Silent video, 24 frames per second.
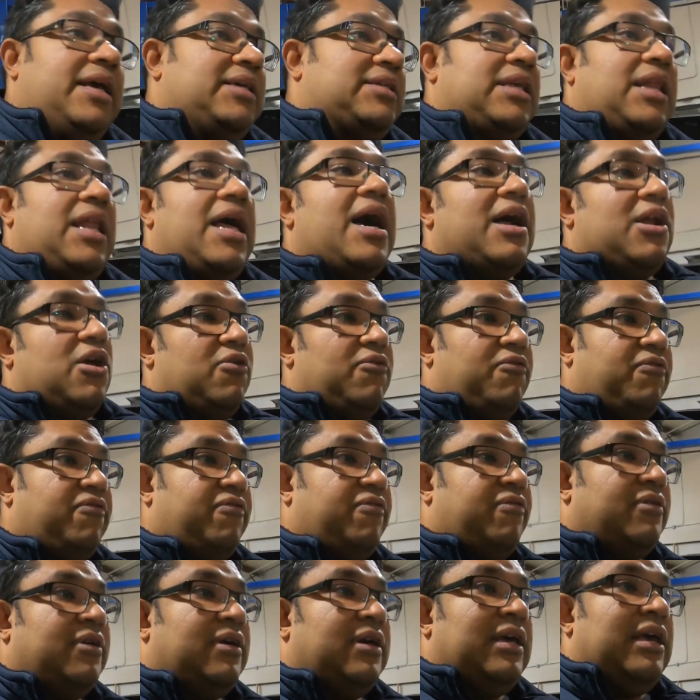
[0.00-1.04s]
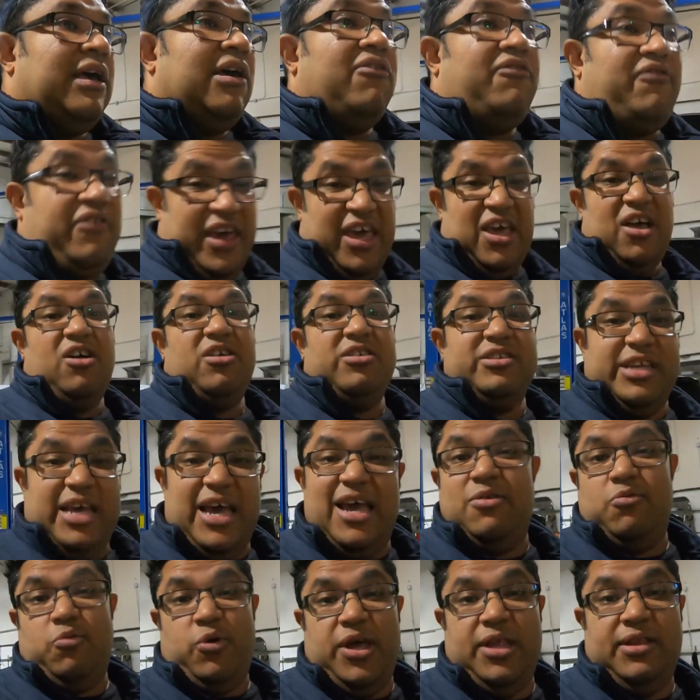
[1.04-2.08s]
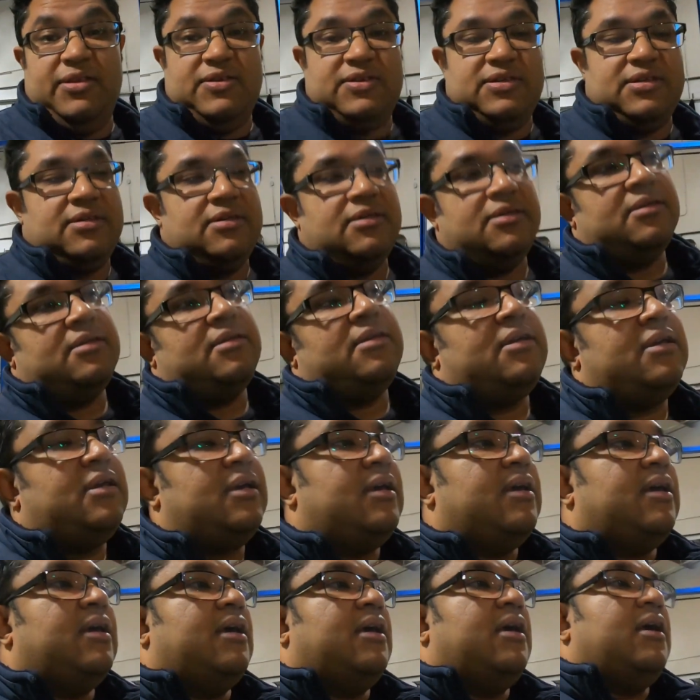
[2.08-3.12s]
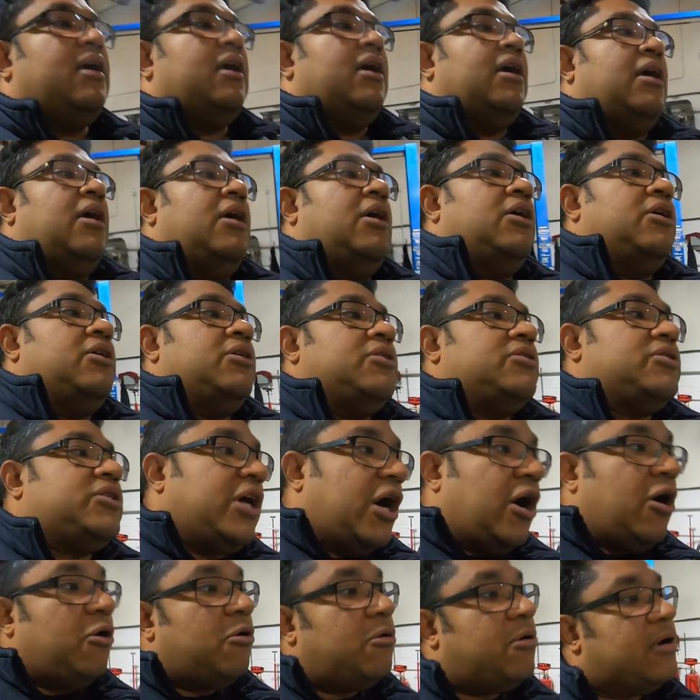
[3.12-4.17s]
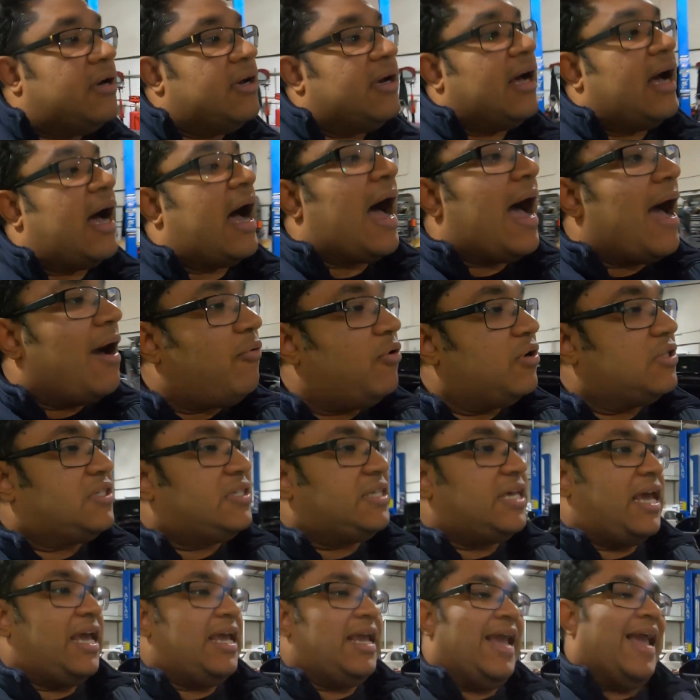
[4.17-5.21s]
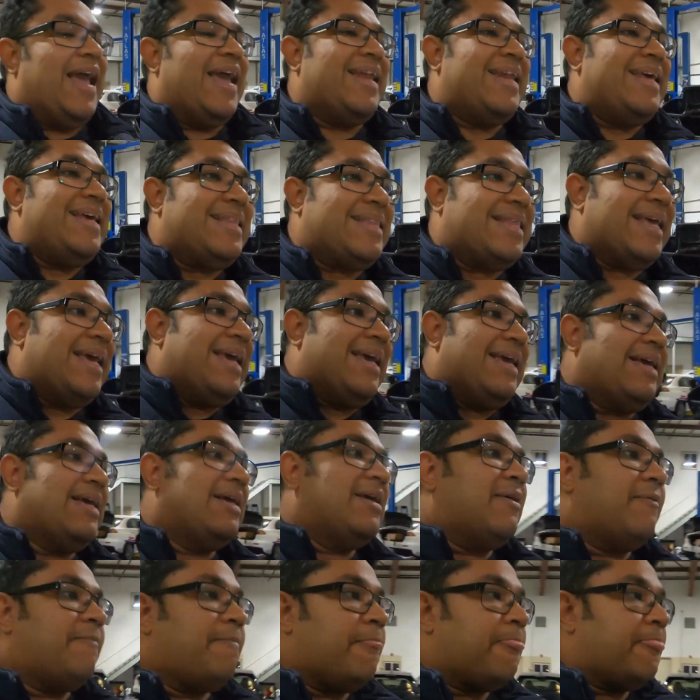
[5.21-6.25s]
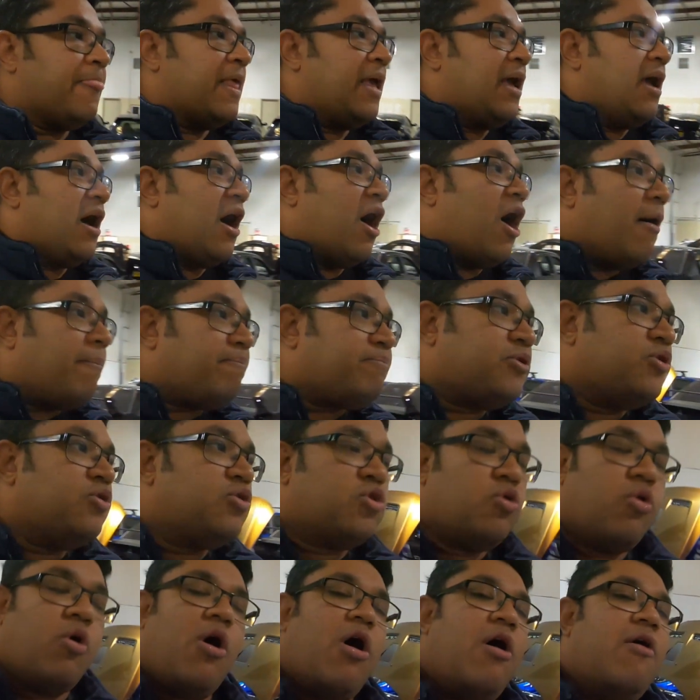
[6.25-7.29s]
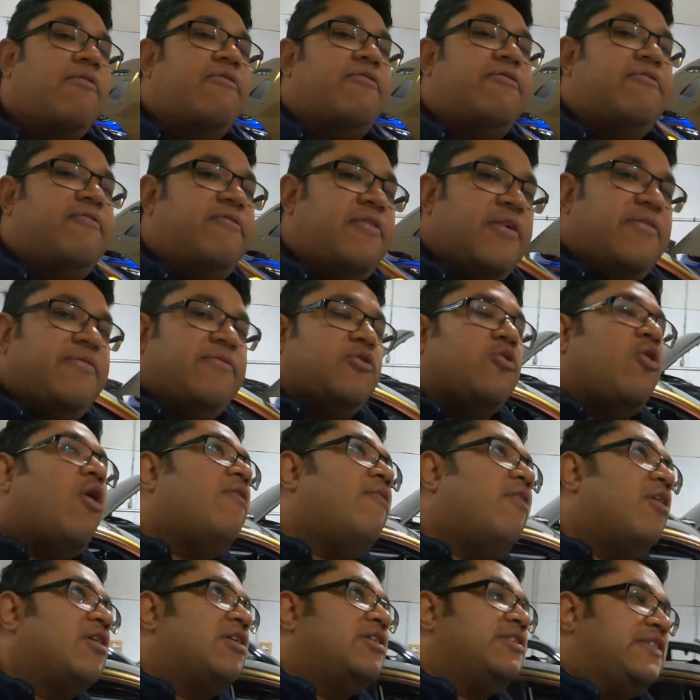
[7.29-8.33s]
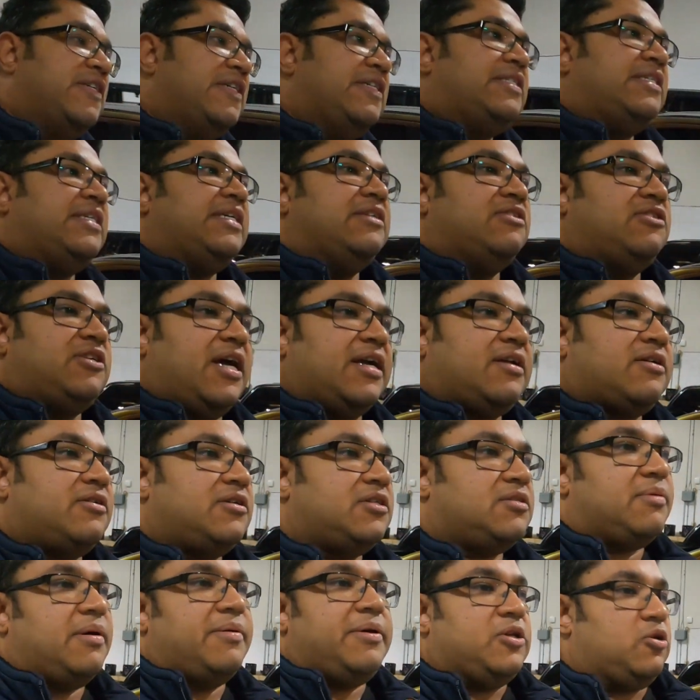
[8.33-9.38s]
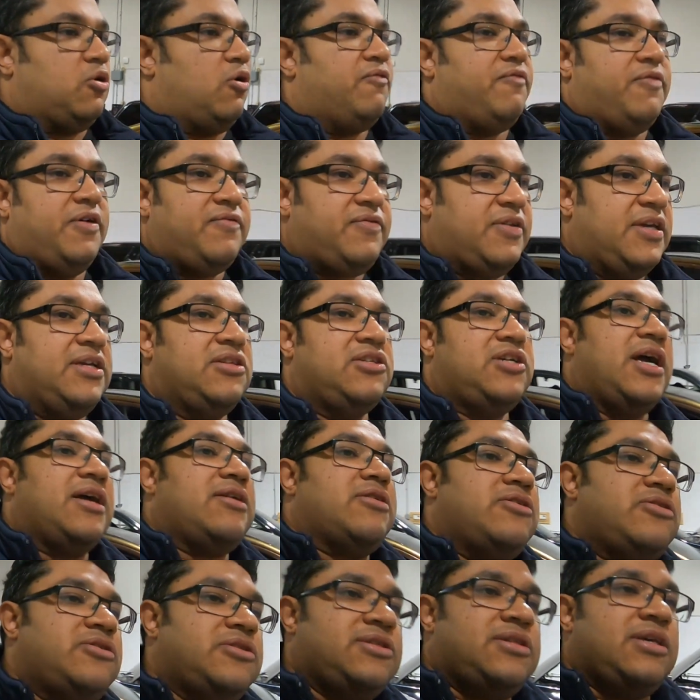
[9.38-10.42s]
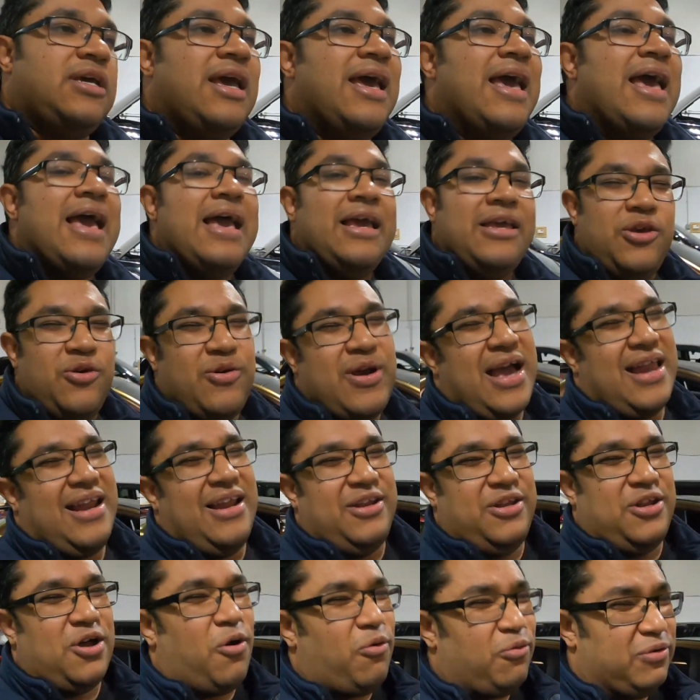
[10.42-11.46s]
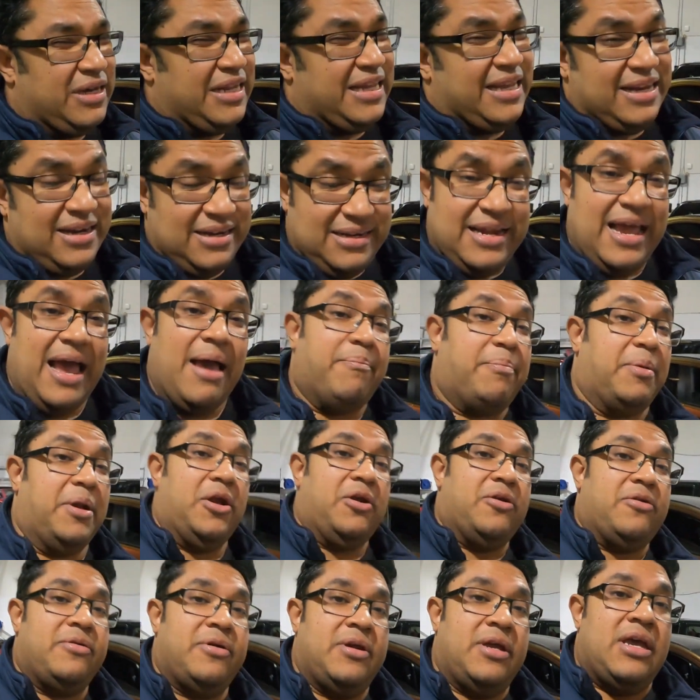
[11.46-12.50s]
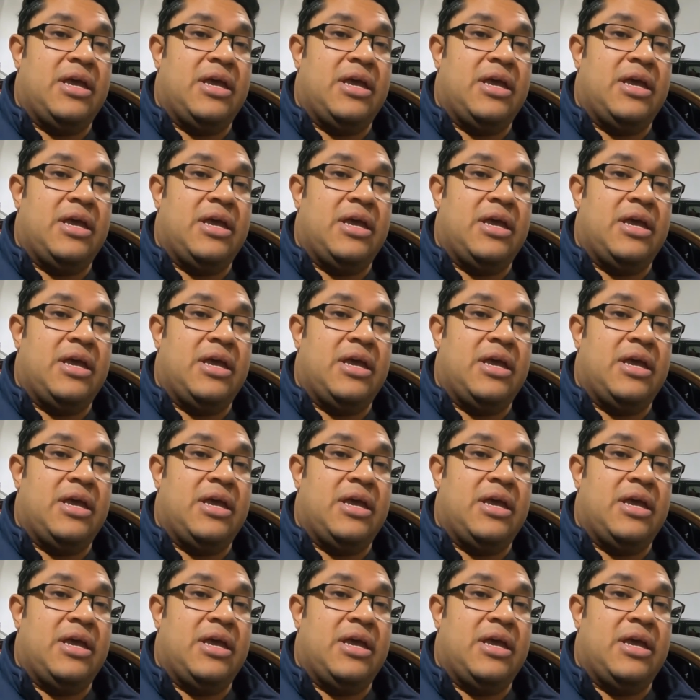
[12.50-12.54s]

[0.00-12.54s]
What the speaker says: guess, a lot of fails and wins. So I would say anything up to 1200 cc injectors, maybe 1250 injectors, you kind of don't need a dampener.